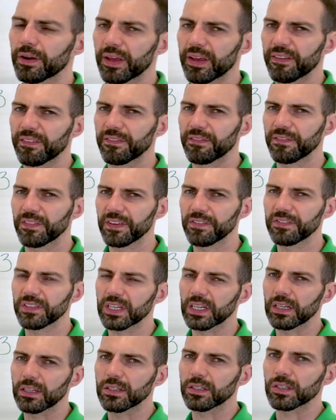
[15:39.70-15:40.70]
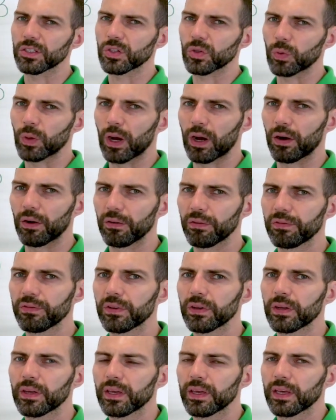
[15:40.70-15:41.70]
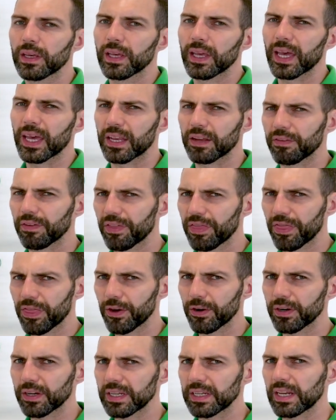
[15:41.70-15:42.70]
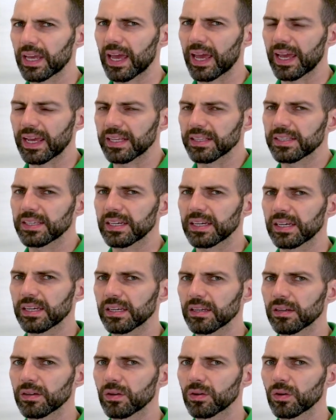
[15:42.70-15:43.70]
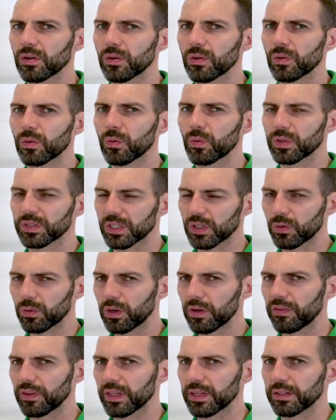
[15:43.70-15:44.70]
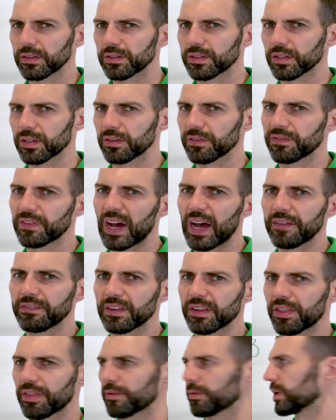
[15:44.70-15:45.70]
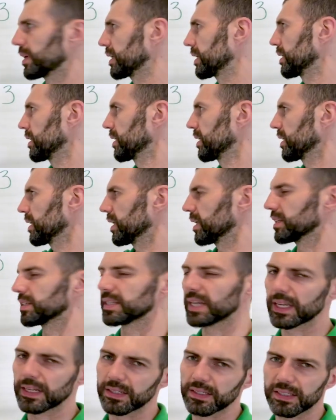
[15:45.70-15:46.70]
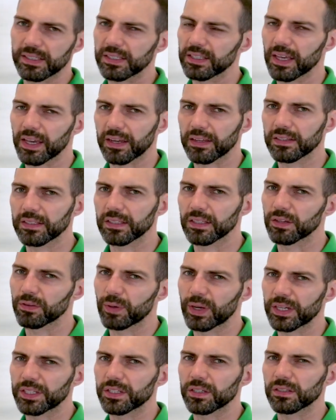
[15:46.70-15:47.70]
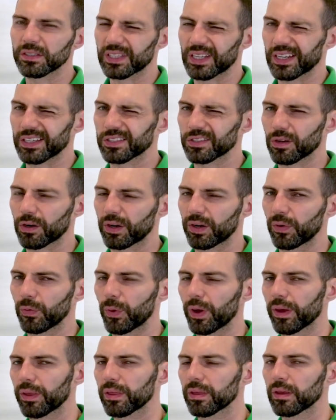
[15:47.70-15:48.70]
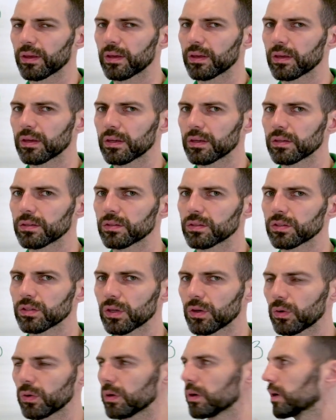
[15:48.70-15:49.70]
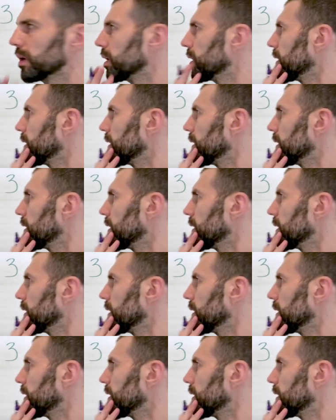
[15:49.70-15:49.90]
if 15 to 12 and if 30 to 18 was equivalent to 5 to 3 and 10 to 6, the ratios that I started with. So